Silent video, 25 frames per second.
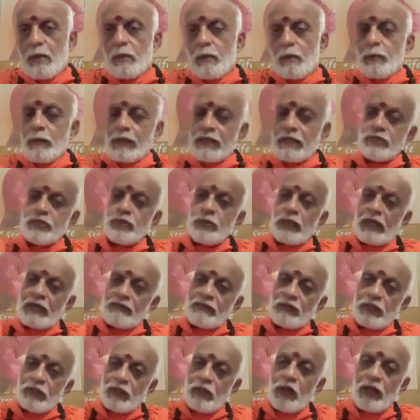Once you have
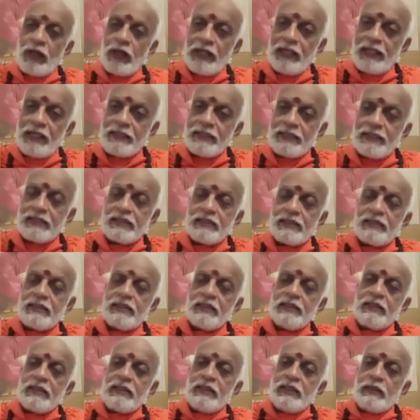the knowledge,
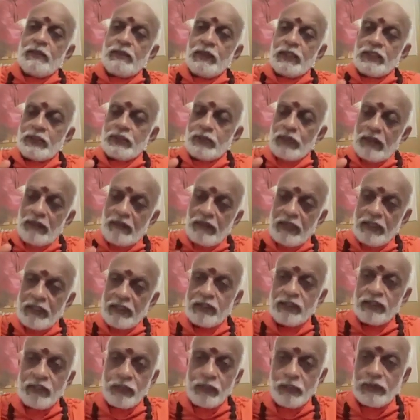once you have
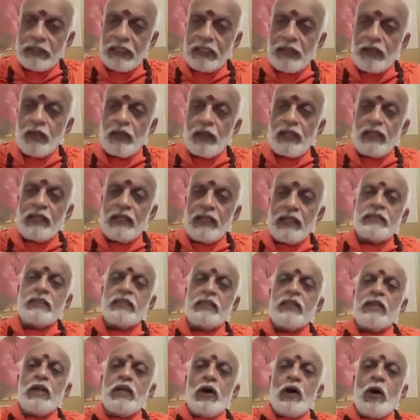understood the knowledge,
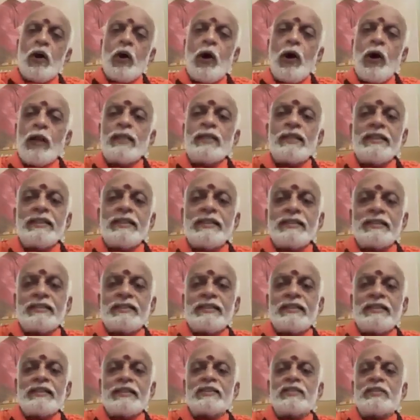all these
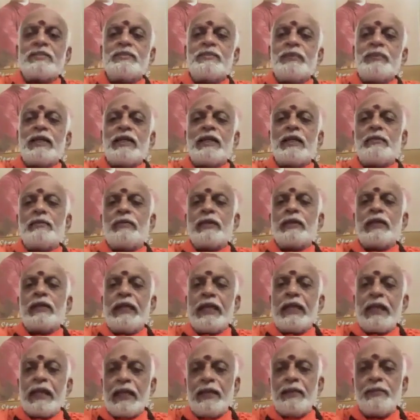things become
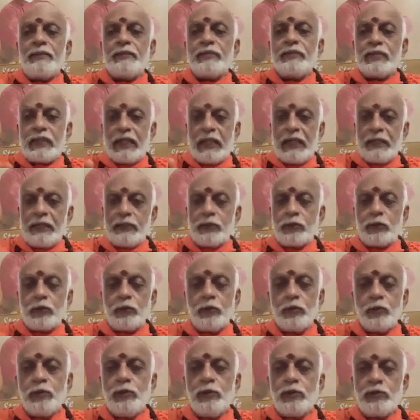games and
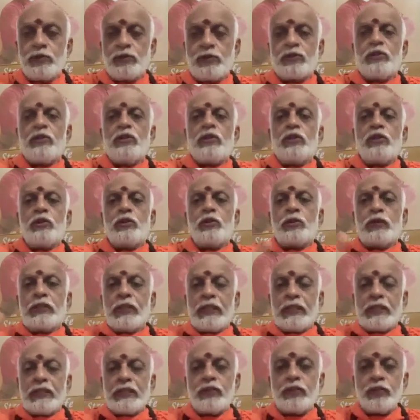tools to
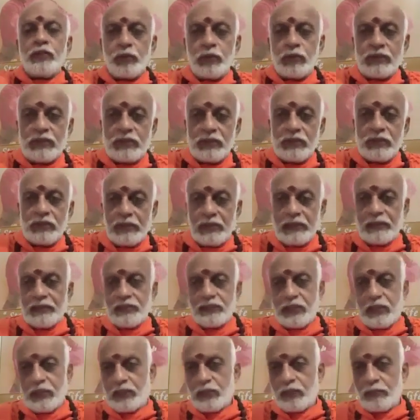take you to a certain
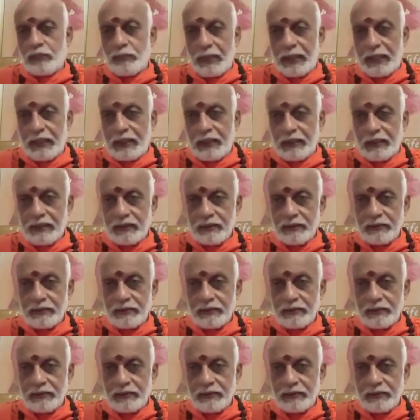state of being.